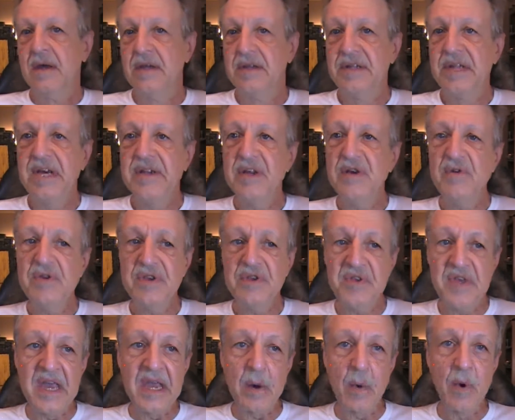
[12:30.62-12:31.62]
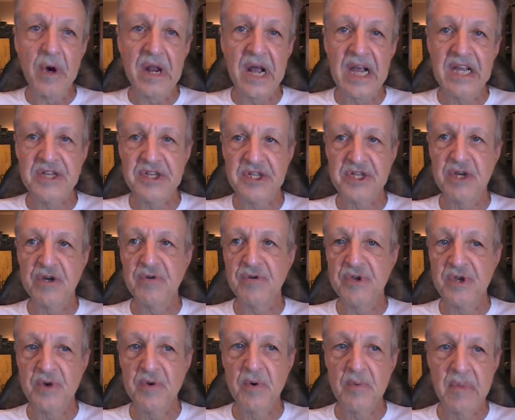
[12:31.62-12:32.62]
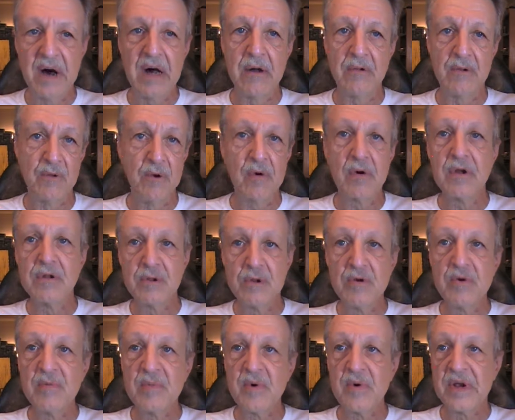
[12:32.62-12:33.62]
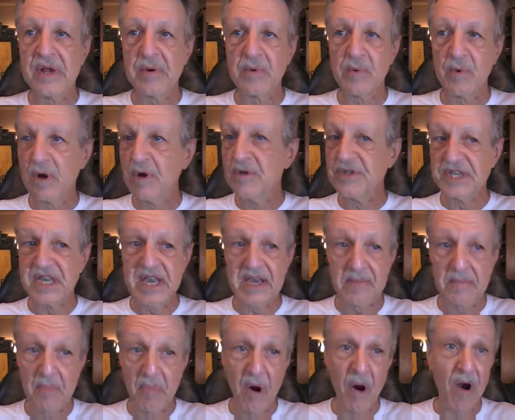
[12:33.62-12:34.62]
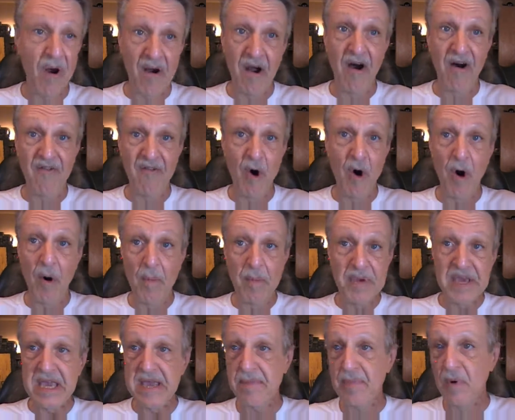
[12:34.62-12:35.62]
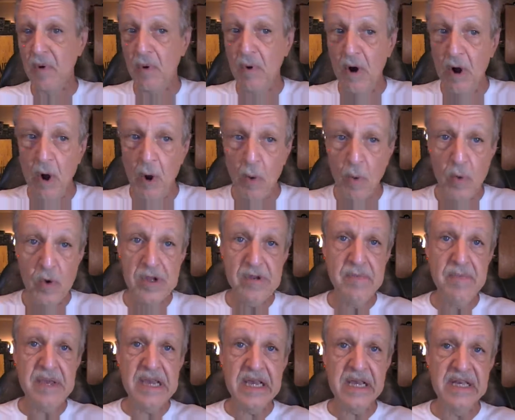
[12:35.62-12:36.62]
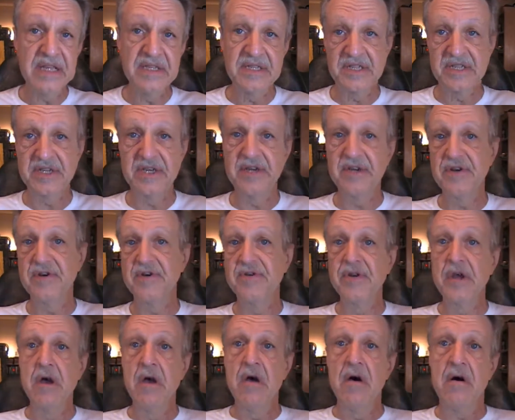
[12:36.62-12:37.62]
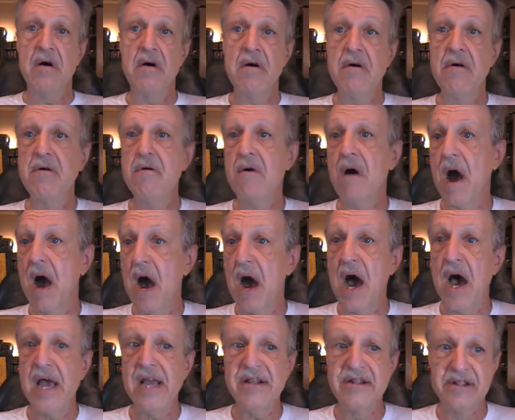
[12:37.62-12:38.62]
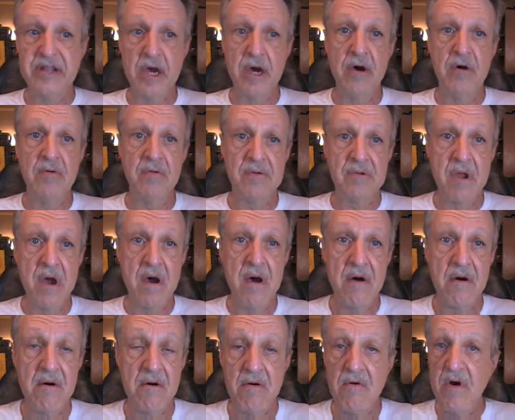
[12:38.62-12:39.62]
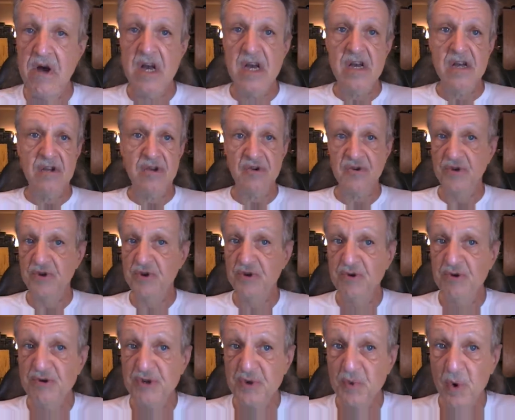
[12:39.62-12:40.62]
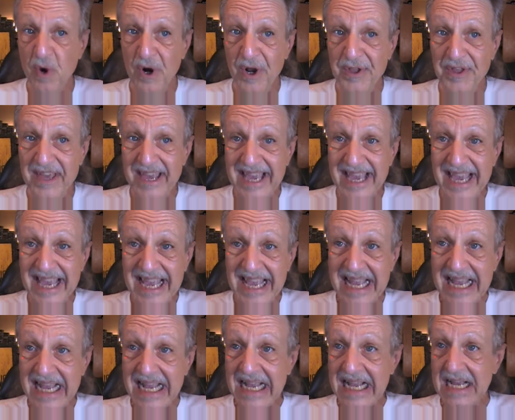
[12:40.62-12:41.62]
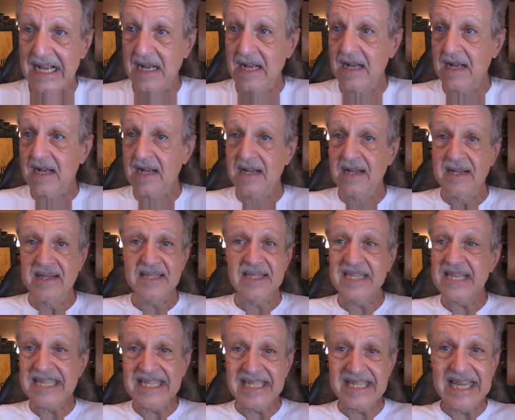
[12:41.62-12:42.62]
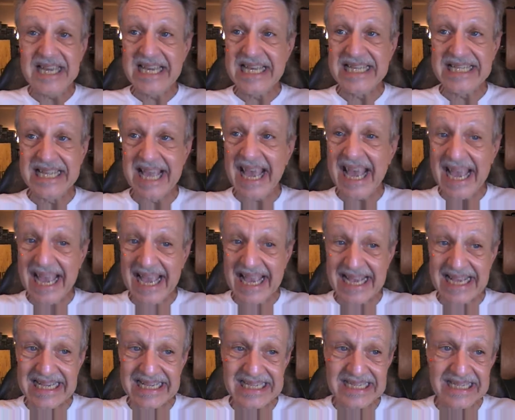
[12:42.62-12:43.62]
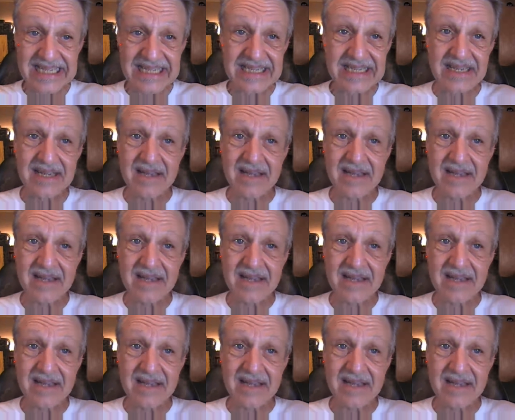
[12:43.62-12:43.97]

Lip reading: Now, don't you think what I showed you about Laura Loomer and Roseanne Barr, of all people, would be considered, oh, I don't know, newsworthy? 16 days.